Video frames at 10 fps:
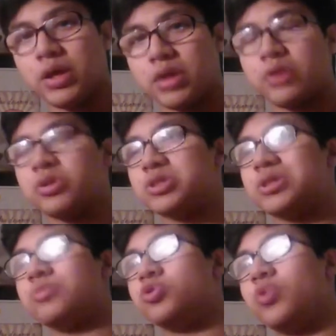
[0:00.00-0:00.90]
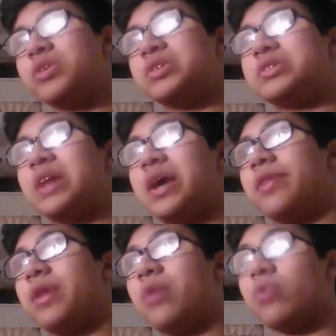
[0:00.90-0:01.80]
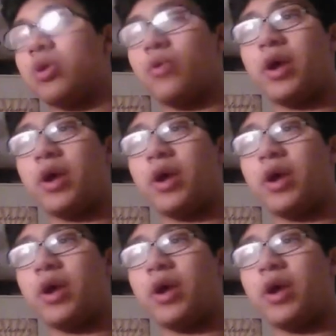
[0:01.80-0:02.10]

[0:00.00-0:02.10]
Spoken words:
There are some choices that I thought were